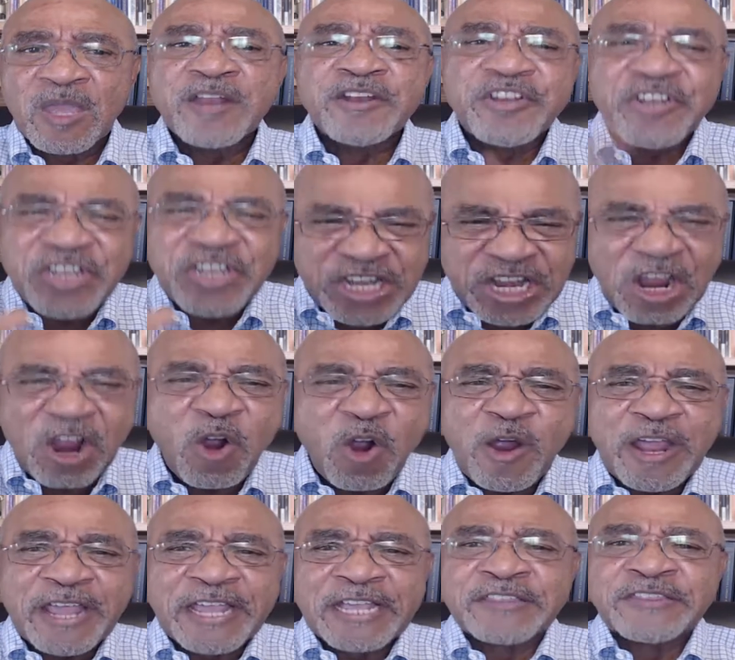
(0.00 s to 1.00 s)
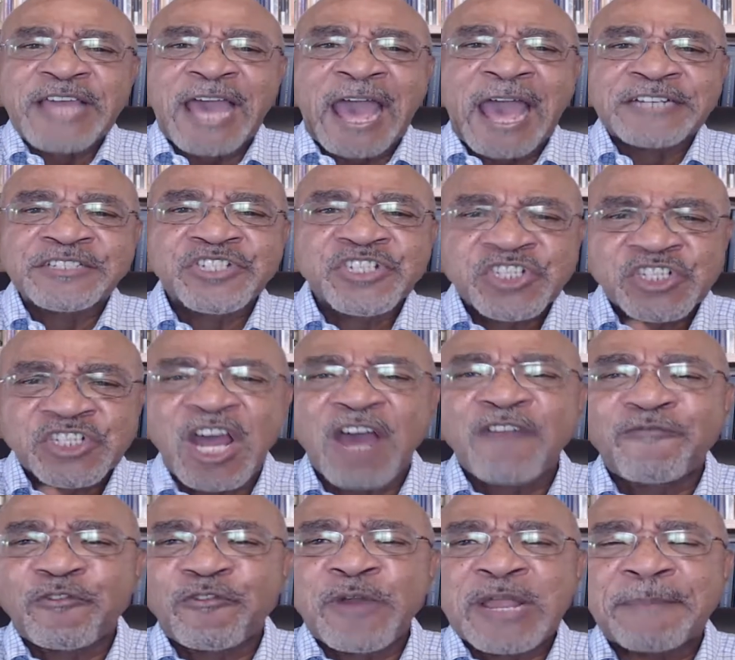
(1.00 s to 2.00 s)
knowing that
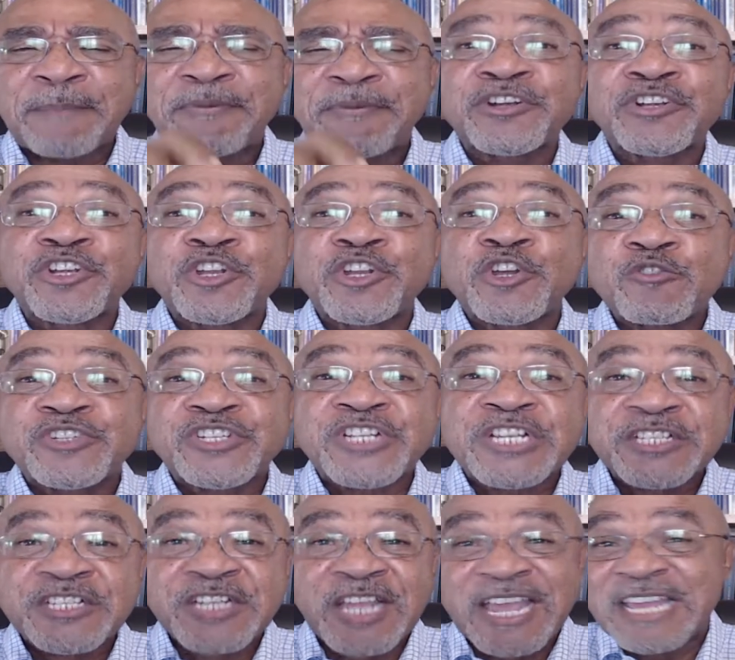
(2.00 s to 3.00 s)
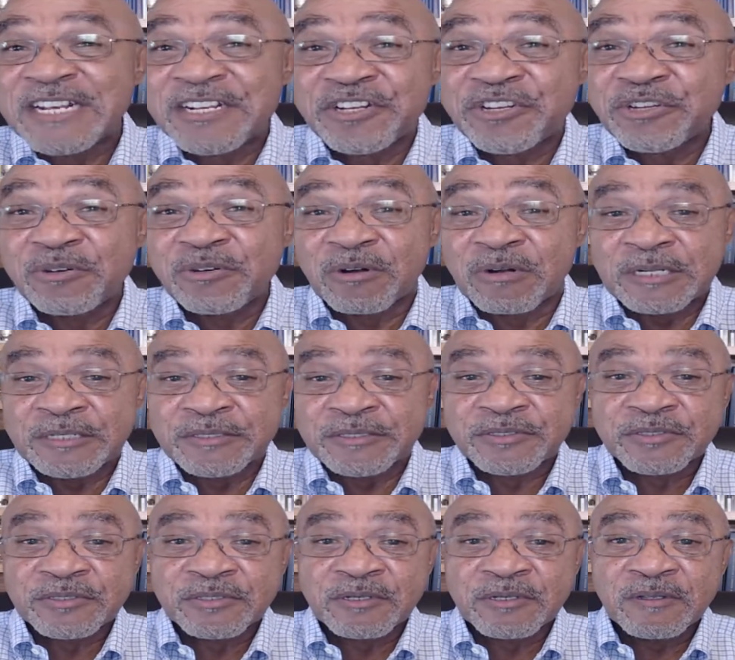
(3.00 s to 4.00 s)
suffering produces
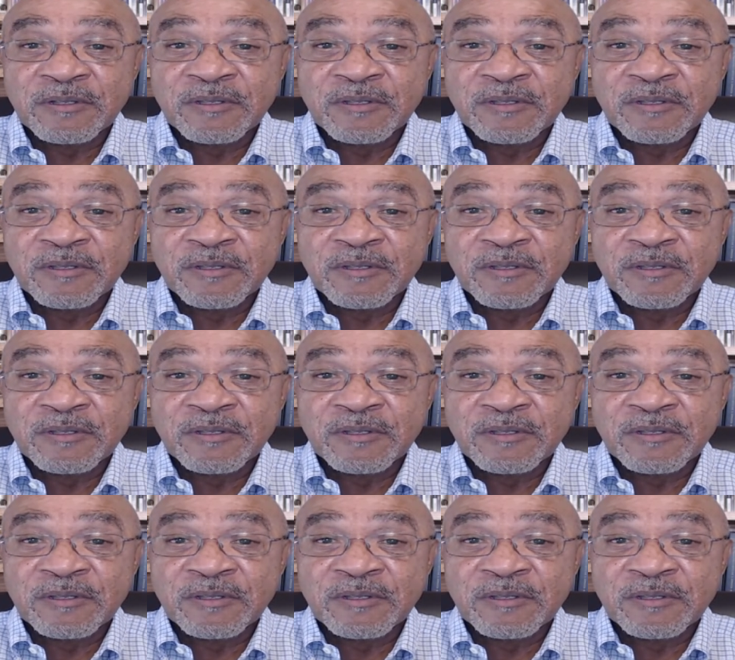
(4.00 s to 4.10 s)
endurance.